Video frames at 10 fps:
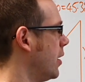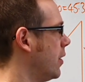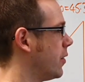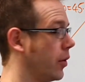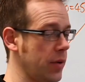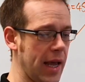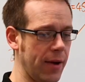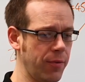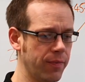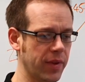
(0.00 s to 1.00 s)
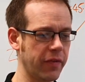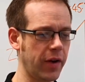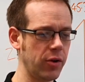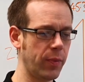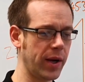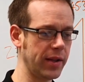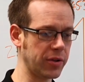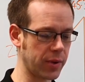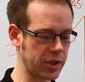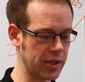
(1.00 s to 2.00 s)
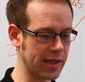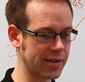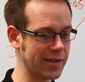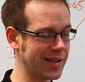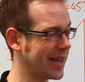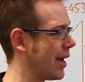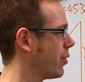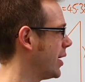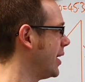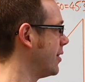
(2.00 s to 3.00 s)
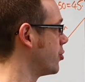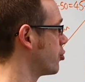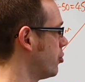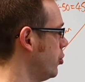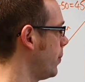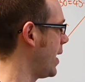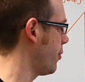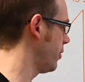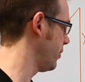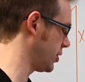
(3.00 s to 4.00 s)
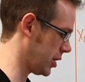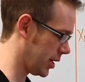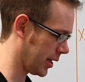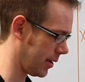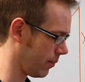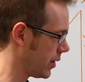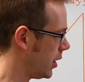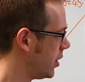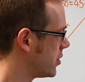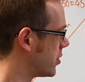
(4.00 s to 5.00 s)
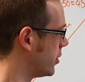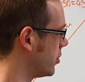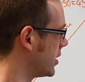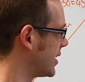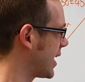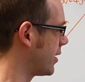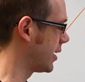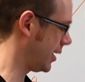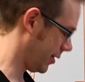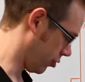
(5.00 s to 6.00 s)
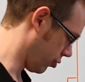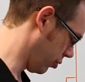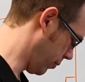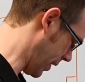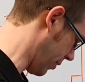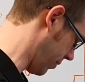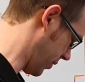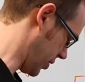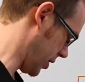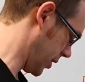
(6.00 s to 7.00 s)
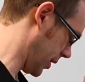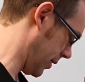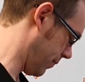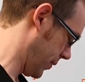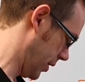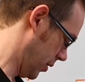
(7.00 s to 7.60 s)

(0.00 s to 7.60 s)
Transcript: So now, the final part of this question asks us to calculate the true power of the circuit. So in order to calculate the true power of the circuit,